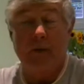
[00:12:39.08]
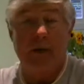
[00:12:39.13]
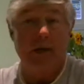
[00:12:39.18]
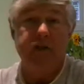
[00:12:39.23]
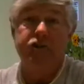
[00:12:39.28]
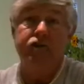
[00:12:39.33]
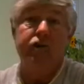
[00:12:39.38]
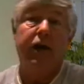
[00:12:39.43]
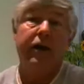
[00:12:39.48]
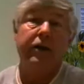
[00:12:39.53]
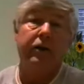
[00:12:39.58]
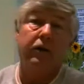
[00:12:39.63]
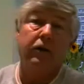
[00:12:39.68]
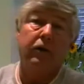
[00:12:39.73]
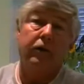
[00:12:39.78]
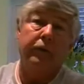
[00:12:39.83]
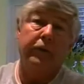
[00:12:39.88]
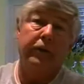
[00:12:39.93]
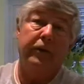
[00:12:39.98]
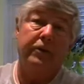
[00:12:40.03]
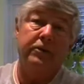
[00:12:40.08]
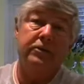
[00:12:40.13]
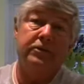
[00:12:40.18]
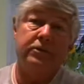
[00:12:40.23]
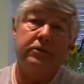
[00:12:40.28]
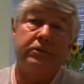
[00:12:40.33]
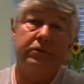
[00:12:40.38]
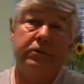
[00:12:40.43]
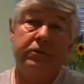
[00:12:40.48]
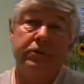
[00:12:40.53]
but he trained a lot with
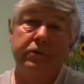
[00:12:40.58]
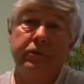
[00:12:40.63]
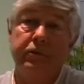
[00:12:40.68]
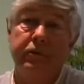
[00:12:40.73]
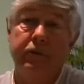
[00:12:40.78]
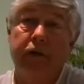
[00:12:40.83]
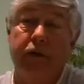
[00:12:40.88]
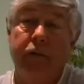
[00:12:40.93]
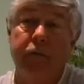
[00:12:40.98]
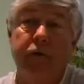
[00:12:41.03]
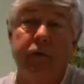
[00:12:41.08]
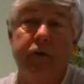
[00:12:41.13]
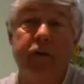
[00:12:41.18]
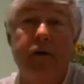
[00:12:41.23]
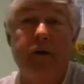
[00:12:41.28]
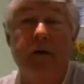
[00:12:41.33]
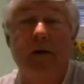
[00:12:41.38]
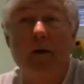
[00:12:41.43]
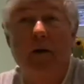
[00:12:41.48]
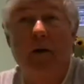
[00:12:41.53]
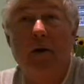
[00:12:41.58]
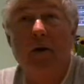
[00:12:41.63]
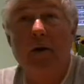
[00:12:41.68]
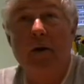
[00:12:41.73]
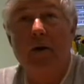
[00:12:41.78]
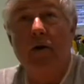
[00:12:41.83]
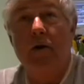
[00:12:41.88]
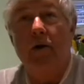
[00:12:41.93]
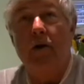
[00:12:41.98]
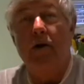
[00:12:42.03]
us. And we
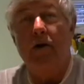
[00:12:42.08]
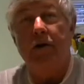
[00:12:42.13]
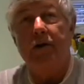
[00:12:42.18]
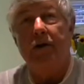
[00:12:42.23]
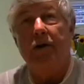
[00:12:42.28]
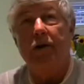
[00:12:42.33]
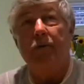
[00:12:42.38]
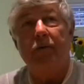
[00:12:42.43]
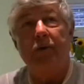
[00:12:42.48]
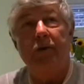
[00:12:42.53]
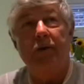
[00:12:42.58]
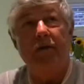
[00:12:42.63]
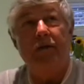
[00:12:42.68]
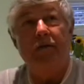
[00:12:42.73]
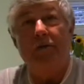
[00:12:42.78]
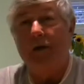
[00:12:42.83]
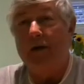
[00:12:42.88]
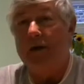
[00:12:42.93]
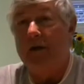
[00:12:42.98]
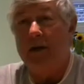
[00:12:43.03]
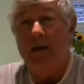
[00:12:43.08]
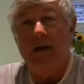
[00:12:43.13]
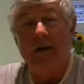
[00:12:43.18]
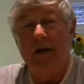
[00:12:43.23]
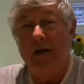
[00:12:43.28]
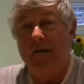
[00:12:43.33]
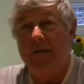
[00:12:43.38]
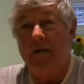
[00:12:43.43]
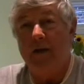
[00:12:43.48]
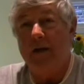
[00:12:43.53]
never
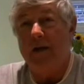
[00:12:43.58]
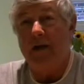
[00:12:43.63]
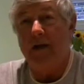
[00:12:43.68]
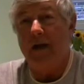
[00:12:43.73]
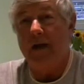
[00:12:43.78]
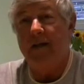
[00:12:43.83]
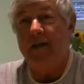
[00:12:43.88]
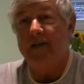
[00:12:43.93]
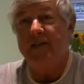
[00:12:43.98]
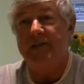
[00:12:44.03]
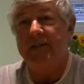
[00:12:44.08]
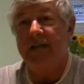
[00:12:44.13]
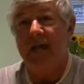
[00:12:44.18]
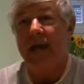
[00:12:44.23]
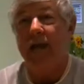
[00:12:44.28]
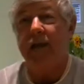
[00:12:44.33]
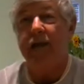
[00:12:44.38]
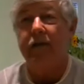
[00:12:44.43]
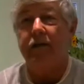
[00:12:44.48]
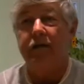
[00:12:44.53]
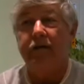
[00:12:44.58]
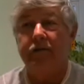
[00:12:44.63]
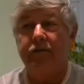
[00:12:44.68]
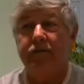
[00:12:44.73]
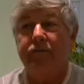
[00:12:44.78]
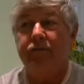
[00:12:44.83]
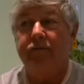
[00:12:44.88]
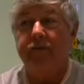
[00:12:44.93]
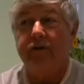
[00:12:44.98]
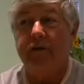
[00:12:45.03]
had an understanding
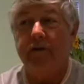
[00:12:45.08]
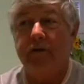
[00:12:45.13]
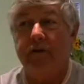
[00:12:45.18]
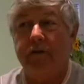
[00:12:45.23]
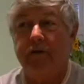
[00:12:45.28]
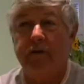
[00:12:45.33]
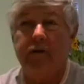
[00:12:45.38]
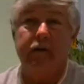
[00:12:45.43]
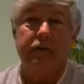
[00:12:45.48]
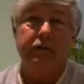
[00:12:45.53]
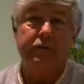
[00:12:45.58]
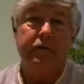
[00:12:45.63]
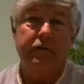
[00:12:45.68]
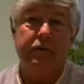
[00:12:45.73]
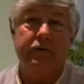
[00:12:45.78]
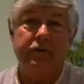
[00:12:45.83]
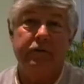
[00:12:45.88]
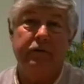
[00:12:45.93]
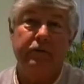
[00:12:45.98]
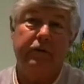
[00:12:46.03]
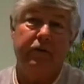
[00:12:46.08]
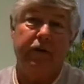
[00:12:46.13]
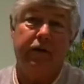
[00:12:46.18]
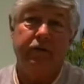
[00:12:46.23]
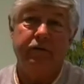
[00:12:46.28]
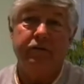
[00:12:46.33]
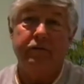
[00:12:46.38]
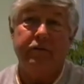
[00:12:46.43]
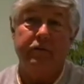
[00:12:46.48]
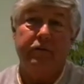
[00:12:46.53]
of,
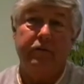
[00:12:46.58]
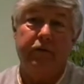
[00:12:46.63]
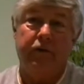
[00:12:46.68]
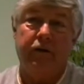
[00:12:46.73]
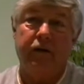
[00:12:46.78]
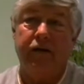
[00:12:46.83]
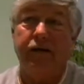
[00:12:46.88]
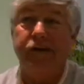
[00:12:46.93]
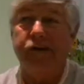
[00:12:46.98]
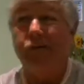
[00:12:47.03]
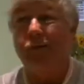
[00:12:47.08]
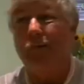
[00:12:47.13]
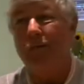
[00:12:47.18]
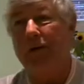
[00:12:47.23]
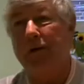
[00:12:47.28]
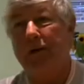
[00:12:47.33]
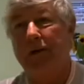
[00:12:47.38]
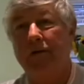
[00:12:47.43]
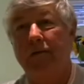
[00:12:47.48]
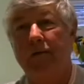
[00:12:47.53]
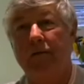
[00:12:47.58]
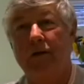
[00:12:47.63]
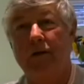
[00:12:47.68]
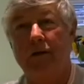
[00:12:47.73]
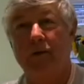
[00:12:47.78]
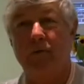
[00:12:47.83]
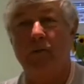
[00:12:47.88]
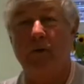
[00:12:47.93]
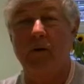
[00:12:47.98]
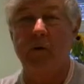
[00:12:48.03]
I'll let you win
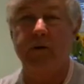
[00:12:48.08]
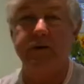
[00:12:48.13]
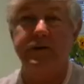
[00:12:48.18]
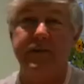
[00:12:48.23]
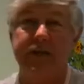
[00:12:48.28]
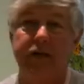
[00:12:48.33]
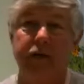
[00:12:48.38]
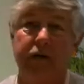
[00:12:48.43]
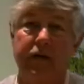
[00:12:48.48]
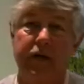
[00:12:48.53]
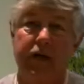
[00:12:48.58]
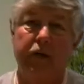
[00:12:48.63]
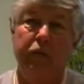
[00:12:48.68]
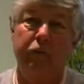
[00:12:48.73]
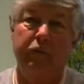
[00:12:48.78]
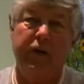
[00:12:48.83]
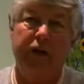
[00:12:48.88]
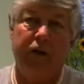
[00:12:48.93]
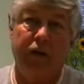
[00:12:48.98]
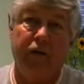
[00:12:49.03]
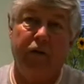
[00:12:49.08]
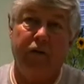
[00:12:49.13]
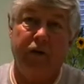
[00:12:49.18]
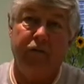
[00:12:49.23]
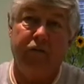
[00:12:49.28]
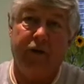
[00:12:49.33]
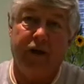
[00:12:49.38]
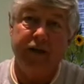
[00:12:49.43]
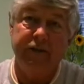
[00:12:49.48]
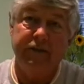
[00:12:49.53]
or whatever. He helped me a
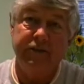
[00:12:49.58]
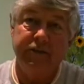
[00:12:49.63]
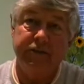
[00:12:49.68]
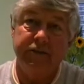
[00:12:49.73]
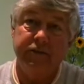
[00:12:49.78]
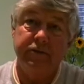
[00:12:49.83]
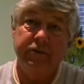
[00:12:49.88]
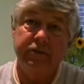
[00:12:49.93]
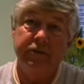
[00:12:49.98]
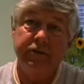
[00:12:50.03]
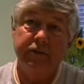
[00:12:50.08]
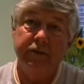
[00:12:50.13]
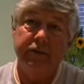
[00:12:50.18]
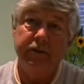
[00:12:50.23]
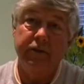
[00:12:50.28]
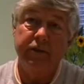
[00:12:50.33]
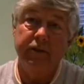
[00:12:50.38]
lot in races.